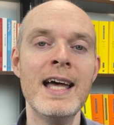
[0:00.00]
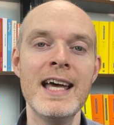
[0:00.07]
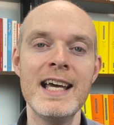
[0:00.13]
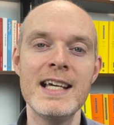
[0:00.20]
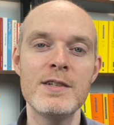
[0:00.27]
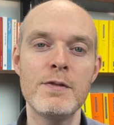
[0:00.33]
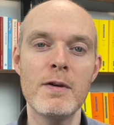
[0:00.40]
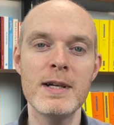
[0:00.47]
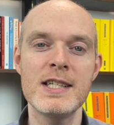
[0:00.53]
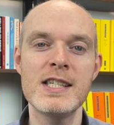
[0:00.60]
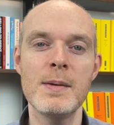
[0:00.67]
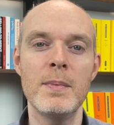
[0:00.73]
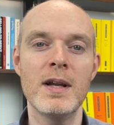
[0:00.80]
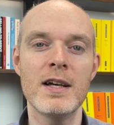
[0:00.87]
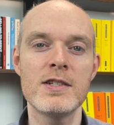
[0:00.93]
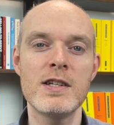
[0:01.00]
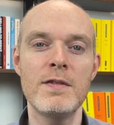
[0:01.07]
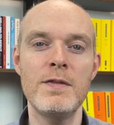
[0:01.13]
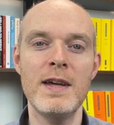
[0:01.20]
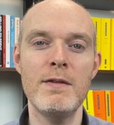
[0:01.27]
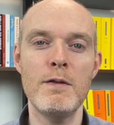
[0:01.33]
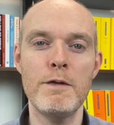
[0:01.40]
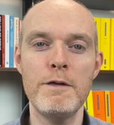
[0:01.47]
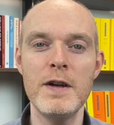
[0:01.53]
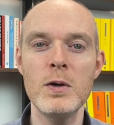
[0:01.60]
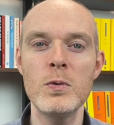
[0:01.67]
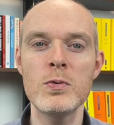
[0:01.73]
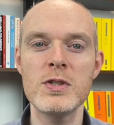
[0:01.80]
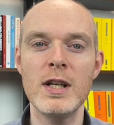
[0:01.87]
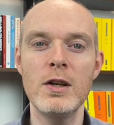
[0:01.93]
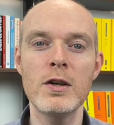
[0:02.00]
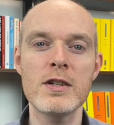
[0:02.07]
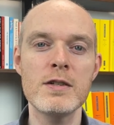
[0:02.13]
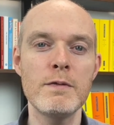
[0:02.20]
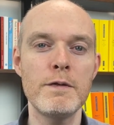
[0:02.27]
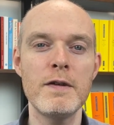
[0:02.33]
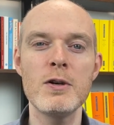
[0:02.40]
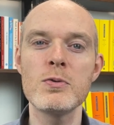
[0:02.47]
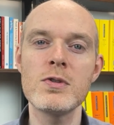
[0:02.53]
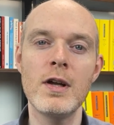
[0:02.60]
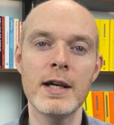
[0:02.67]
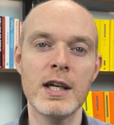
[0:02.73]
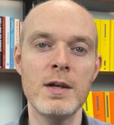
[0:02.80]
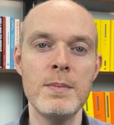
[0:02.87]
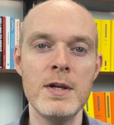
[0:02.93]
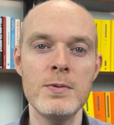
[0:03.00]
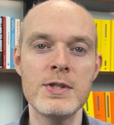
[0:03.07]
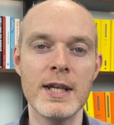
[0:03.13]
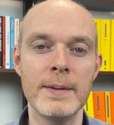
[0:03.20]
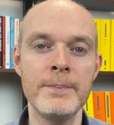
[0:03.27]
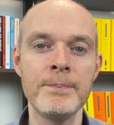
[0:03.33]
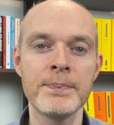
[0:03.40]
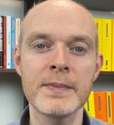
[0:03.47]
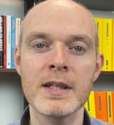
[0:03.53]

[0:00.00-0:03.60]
It's very similar. So if it looks and feels like commuting,